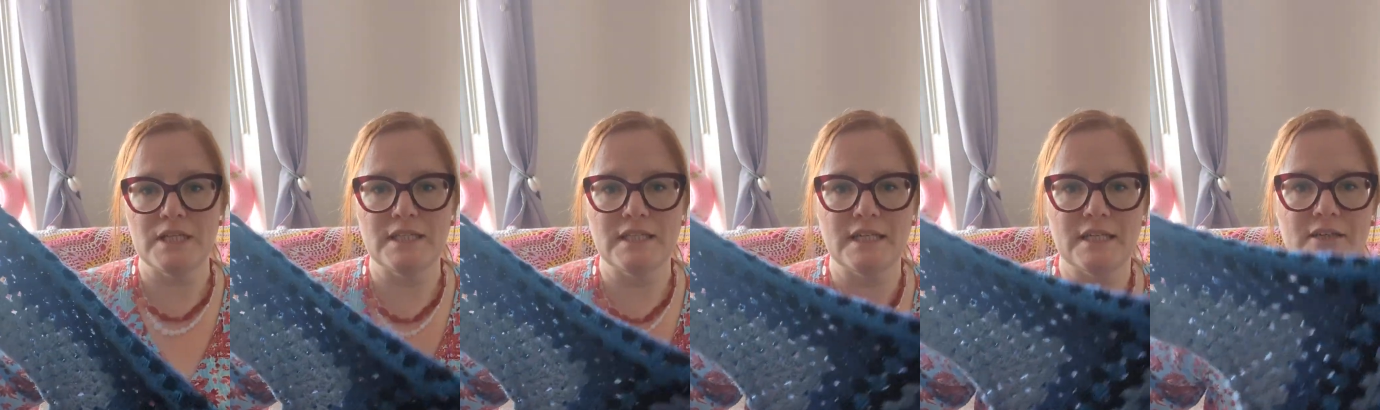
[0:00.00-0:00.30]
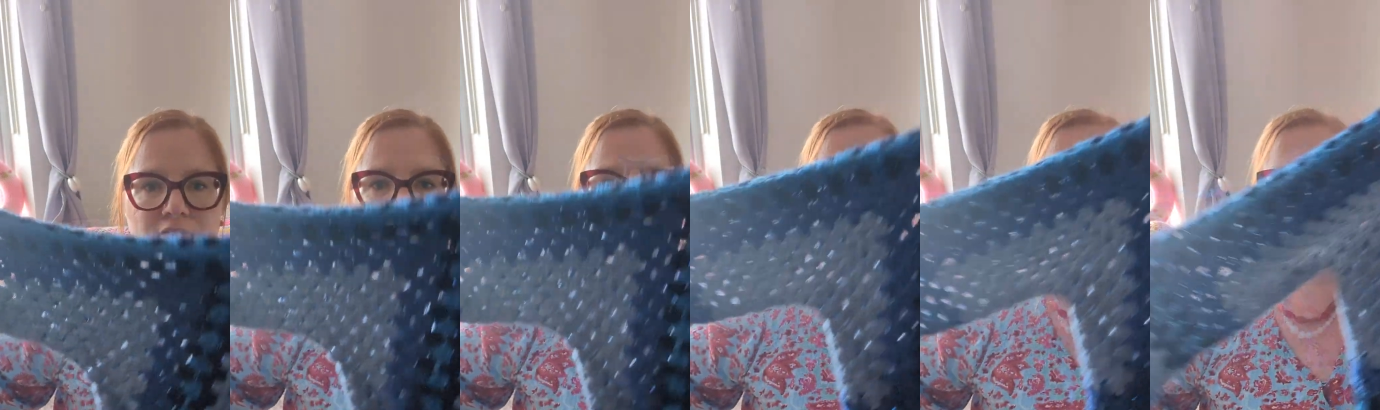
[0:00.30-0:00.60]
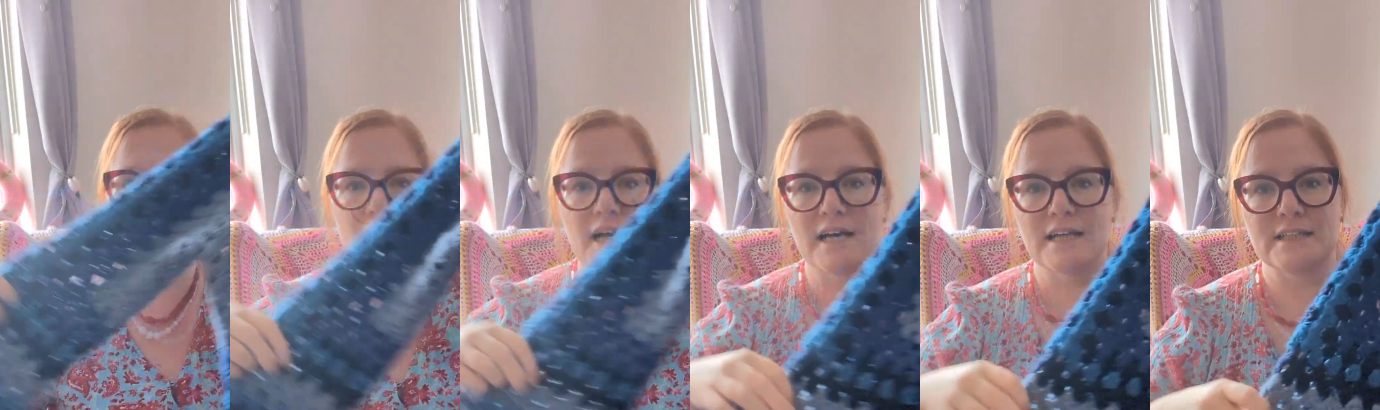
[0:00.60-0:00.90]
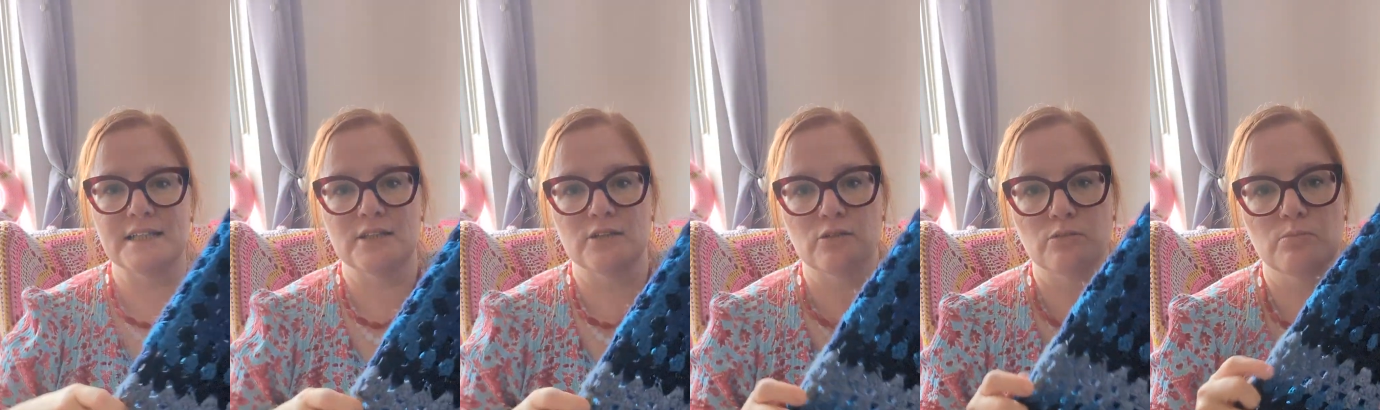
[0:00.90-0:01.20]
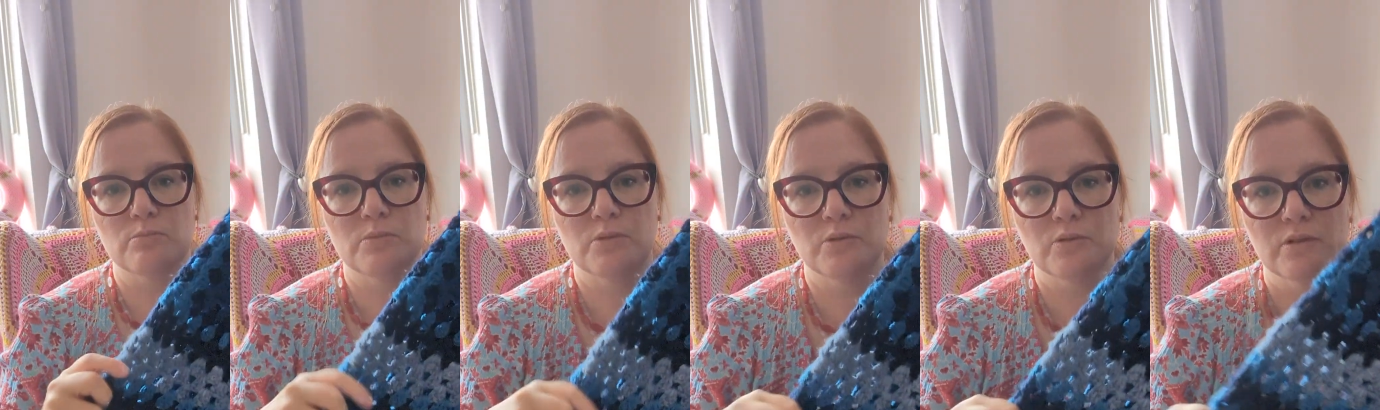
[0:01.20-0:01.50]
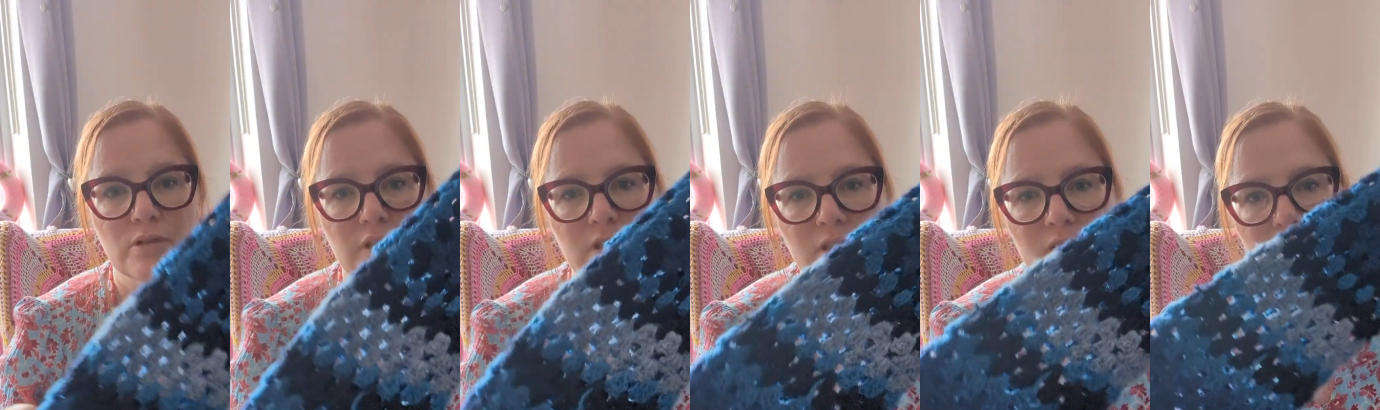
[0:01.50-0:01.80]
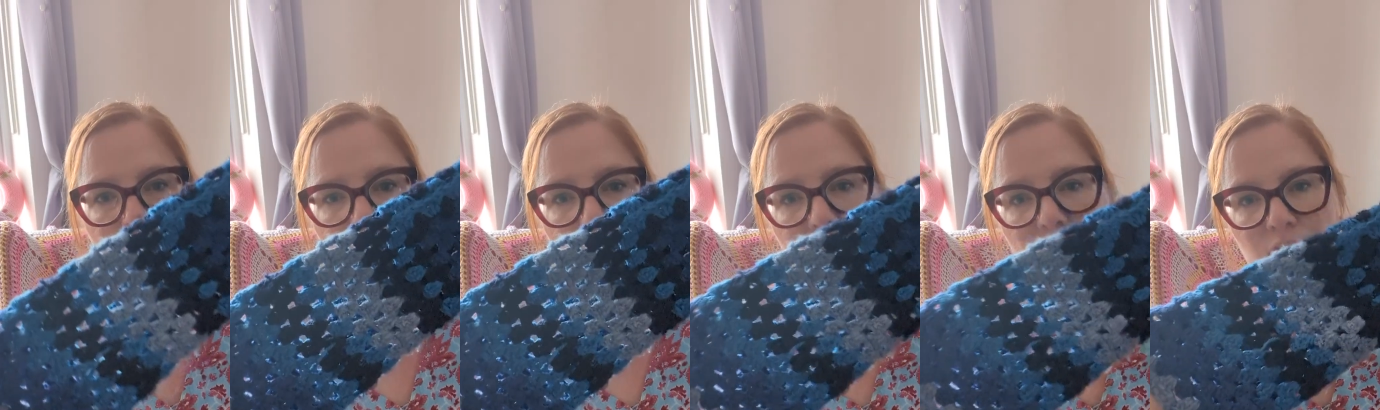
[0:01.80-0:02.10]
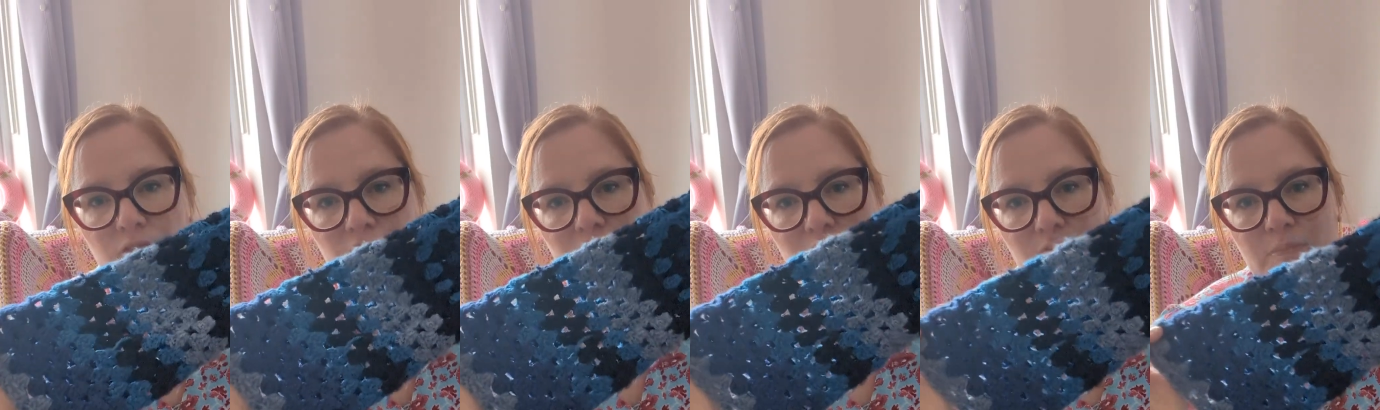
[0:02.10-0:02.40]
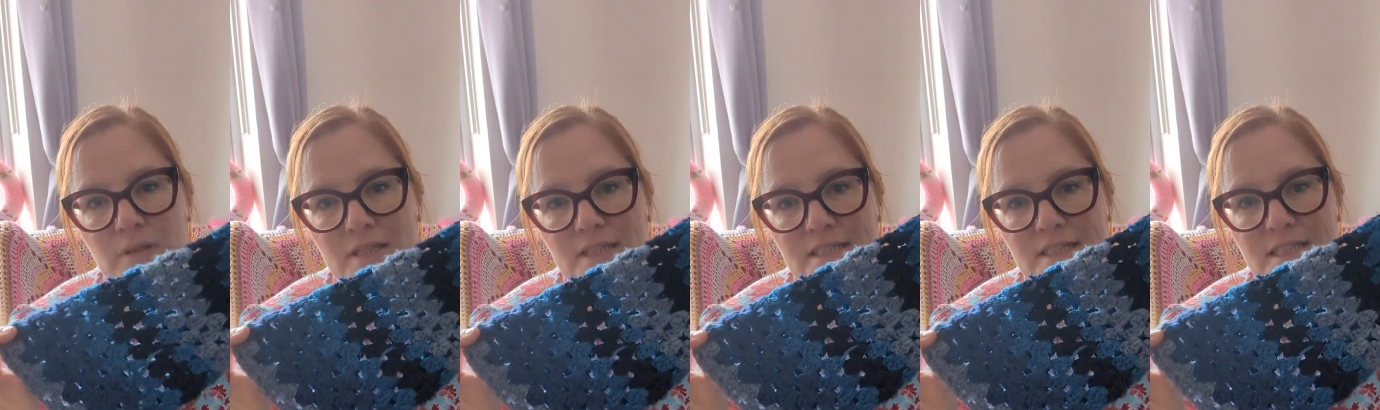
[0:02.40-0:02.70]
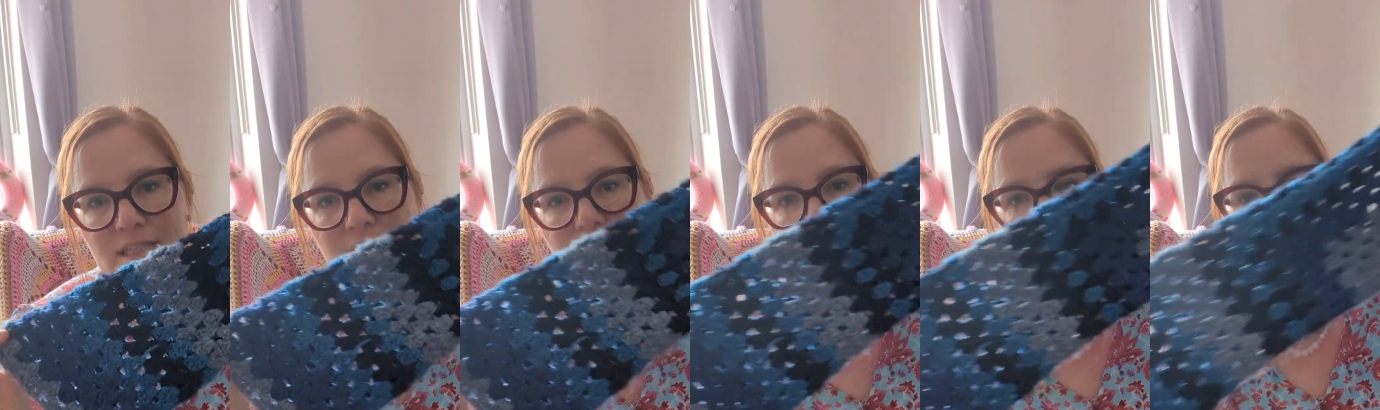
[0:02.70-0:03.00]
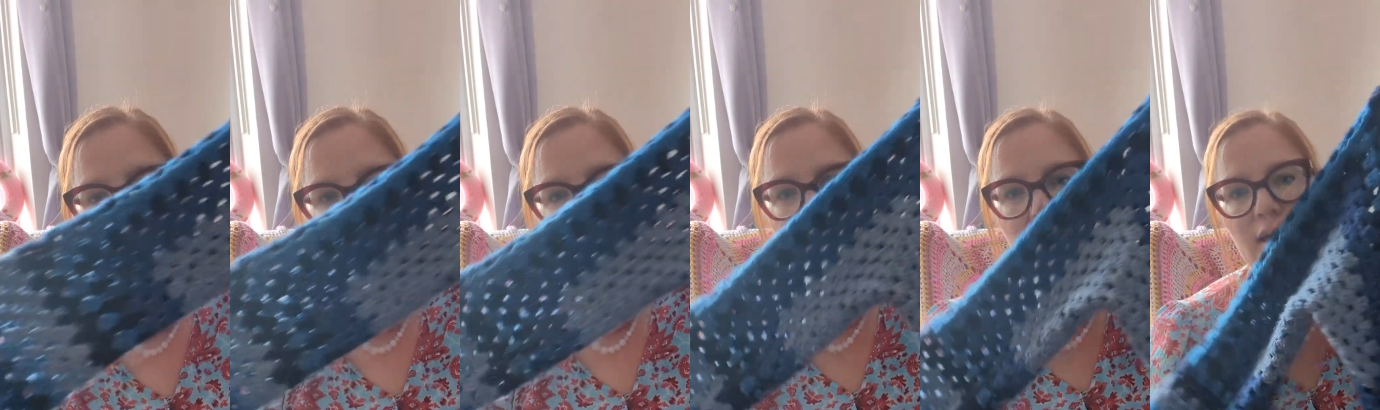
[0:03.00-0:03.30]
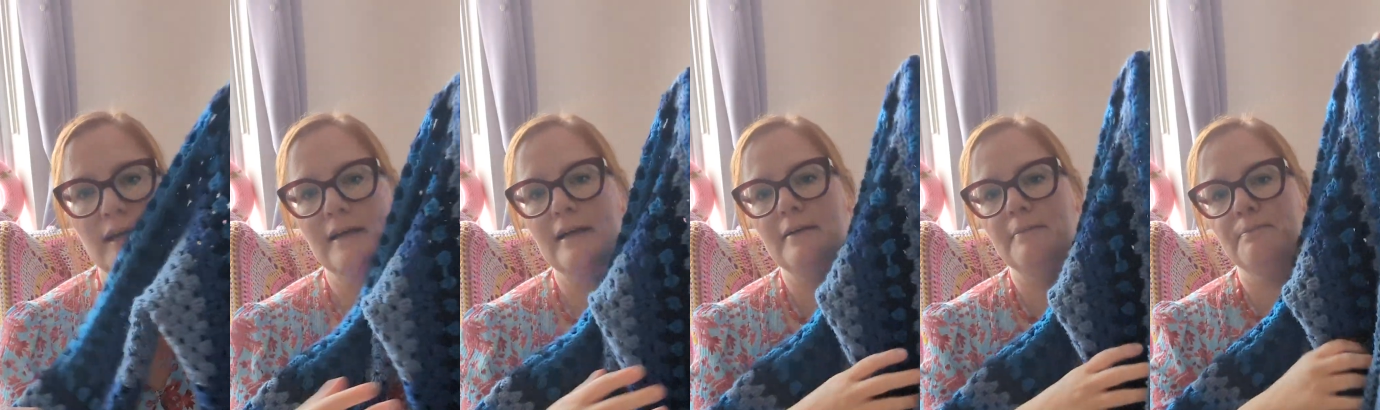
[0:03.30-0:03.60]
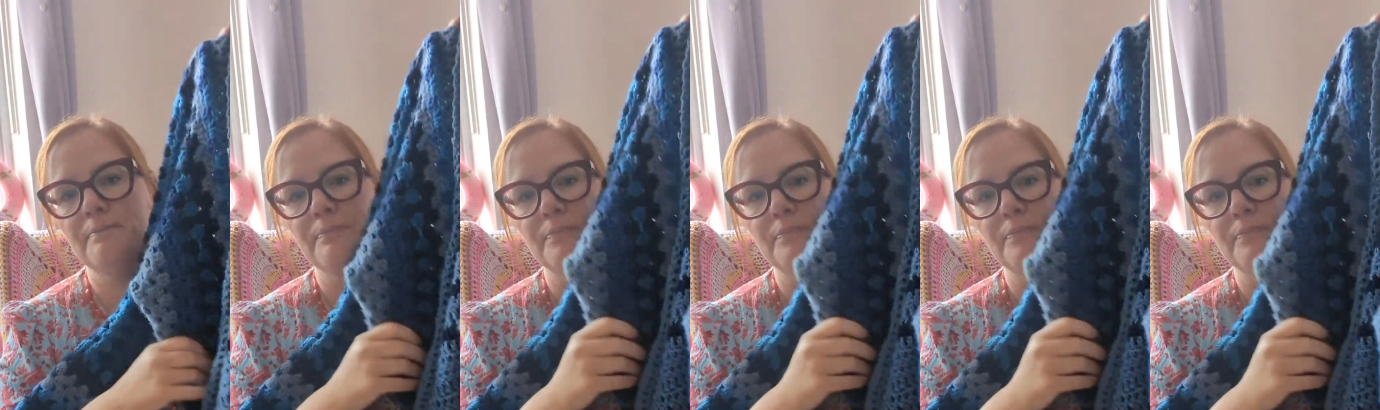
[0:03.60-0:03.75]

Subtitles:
and then I've just added on more, so I make the sleeves longer,